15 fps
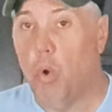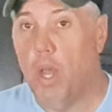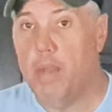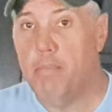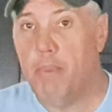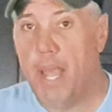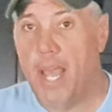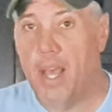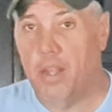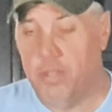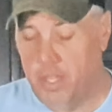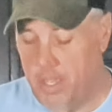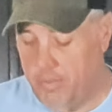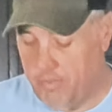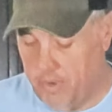1
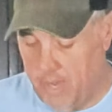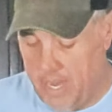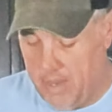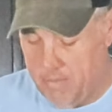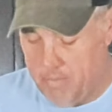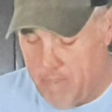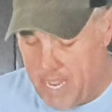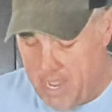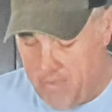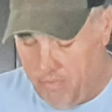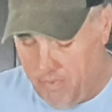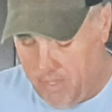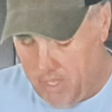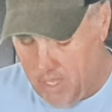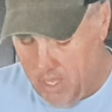pound of ground beef,